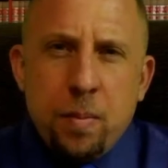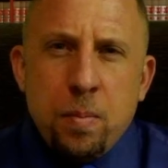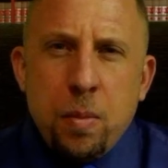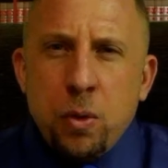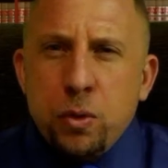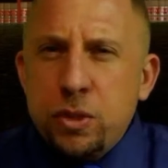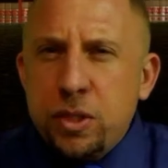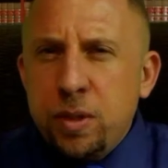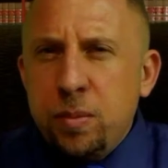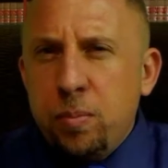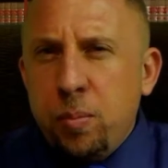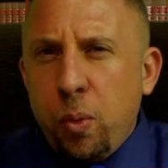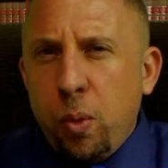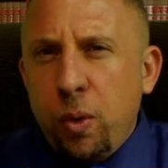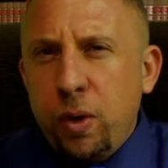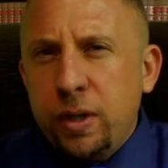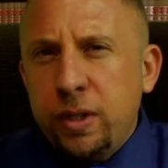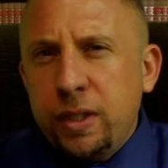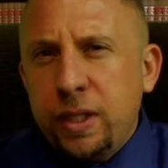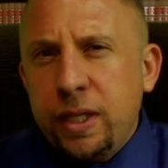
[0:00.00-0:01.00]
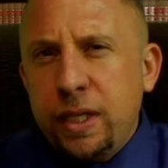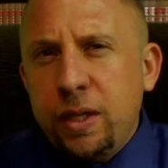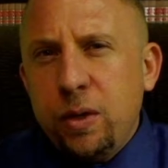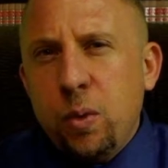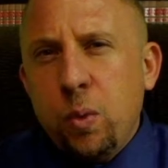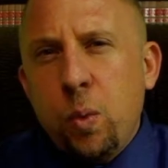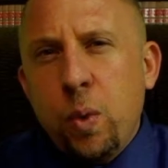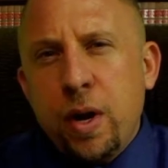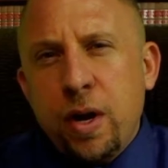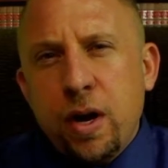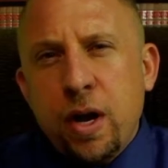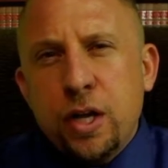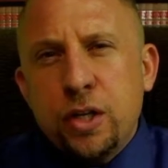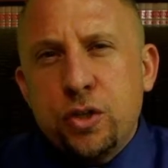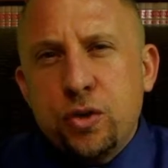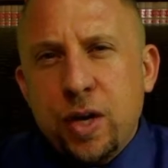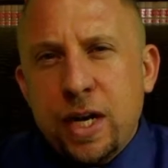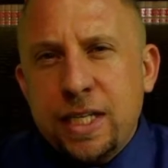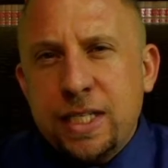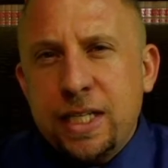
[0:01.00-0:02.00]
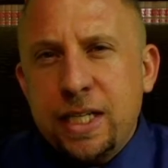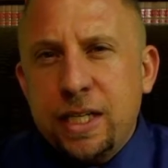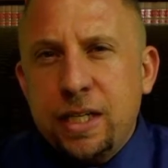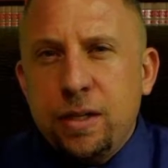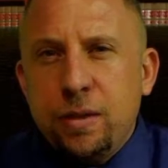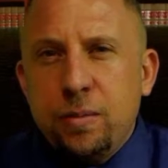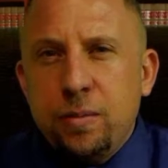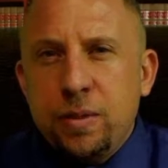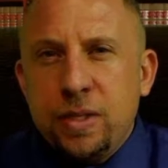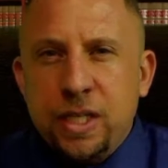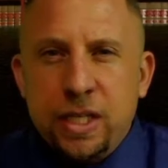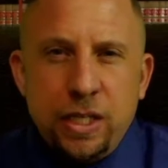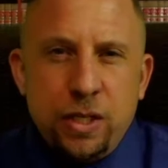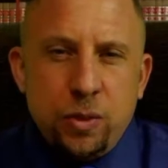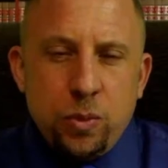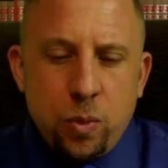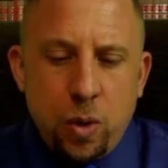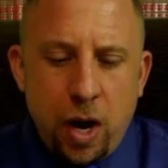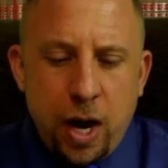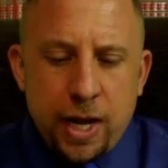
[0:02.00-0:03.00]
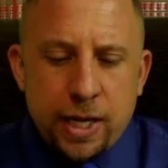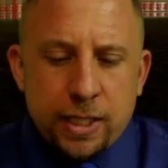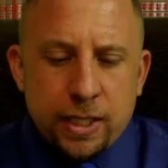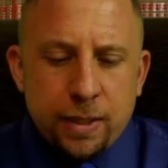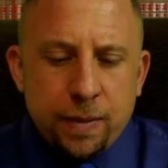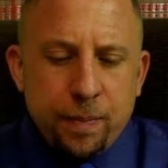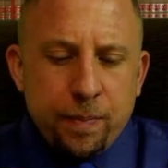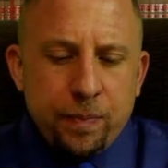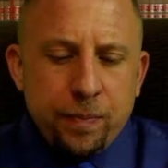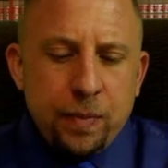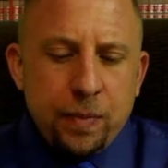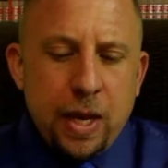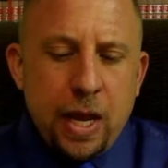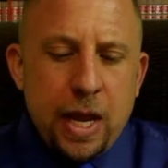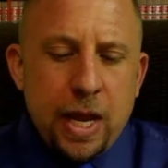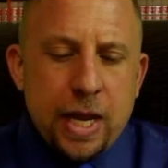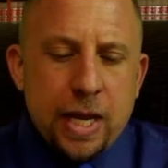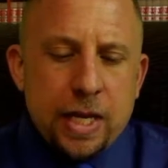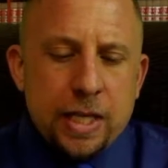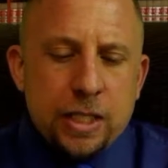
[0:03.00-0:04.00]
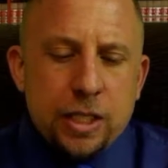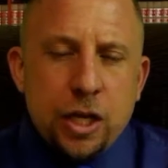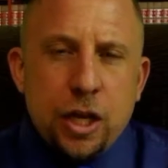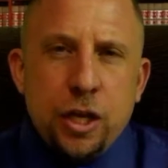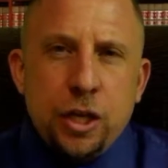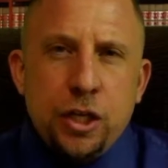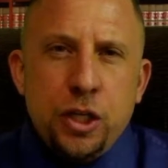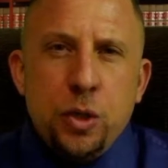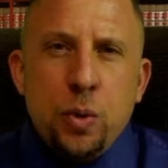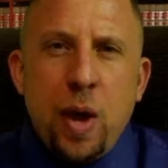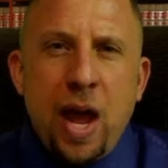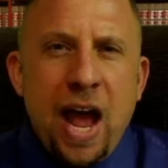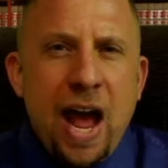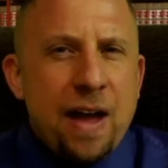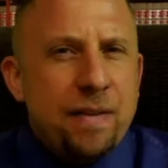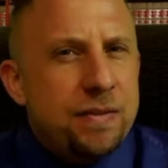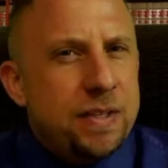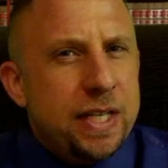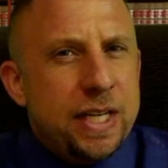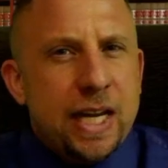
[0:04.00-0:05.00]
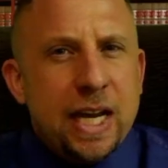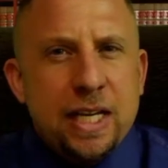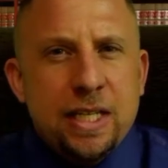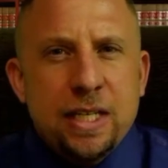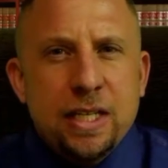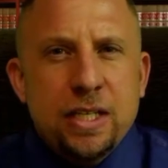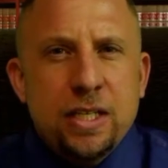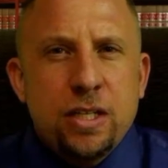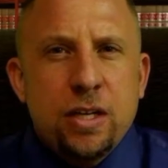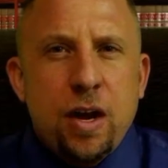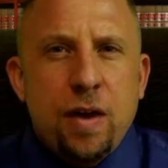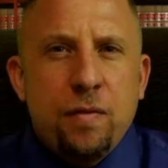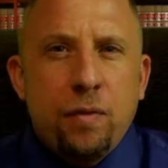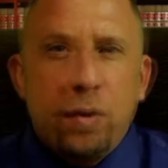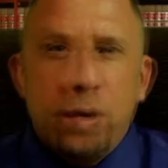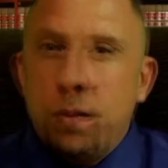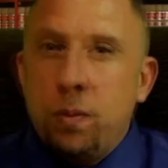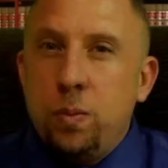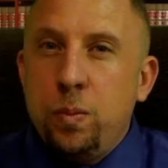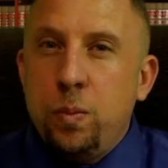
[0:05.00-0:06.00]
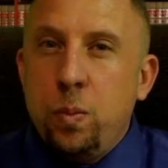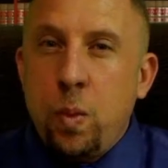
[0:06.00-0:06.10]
Most importantly, when addressing DUIs is you have to get discovery.